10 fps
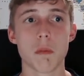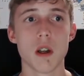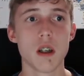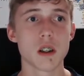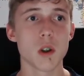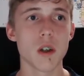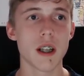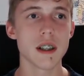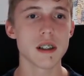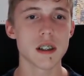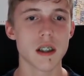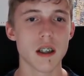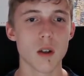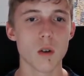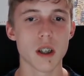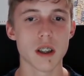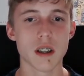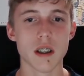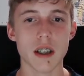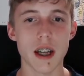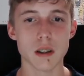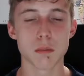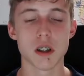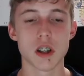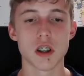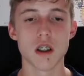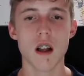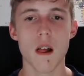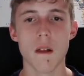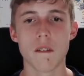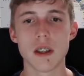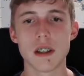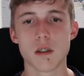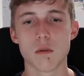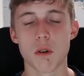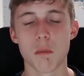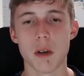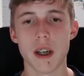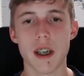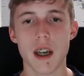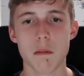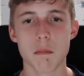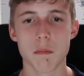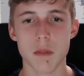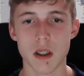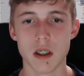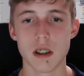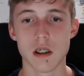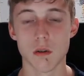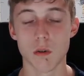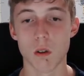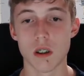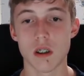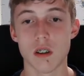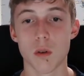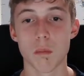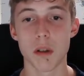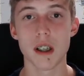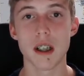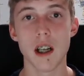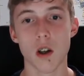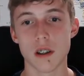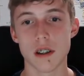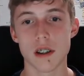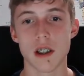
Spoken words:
So okay, let's take a look at the next position. This is from my game. This is of course completely lost.